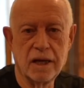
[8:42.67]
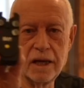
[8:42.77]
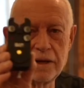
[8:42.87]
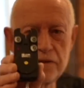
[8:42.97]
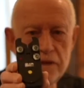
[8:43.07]

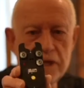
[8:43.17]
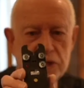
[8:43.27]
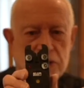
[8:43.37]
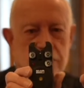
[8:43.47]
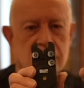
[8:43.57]
And
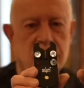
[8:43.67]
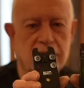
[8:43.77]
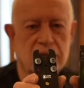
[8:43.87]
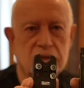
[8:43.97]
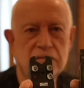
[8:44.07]
this
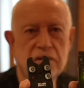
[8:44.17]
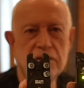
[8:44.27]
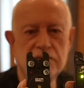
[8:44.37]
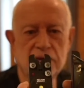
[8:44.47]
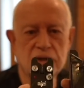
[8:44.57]
is the
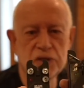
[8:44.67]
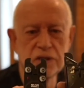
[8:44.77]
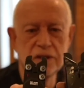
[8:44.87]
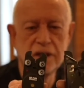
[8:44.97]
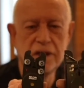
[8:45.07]
very first